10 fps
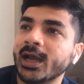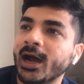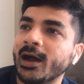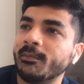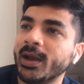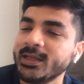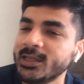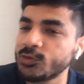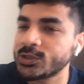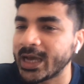I think
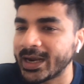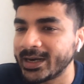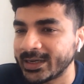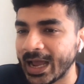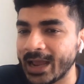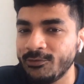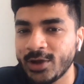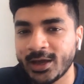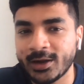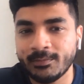this was done at a time
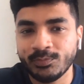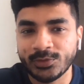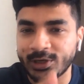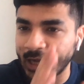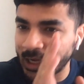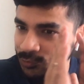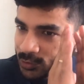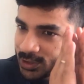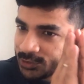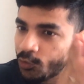where the task
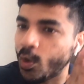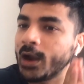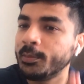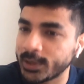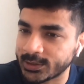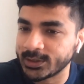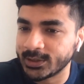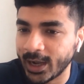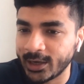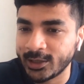was just for one
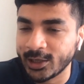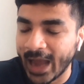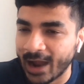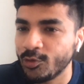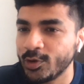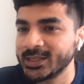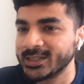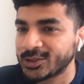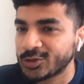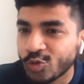person, and the
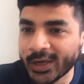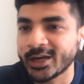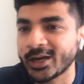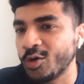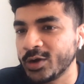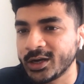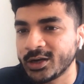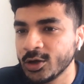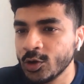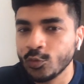languages, tooling around
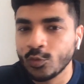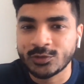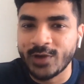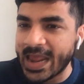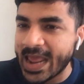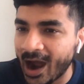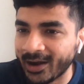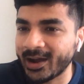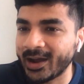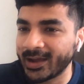it was very
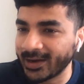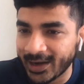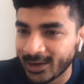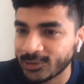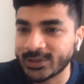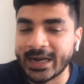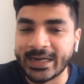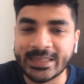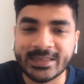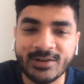archaic, right? It was
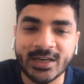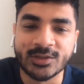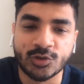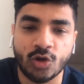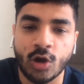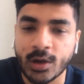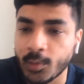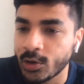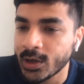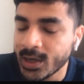1970s we're talking
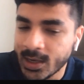about.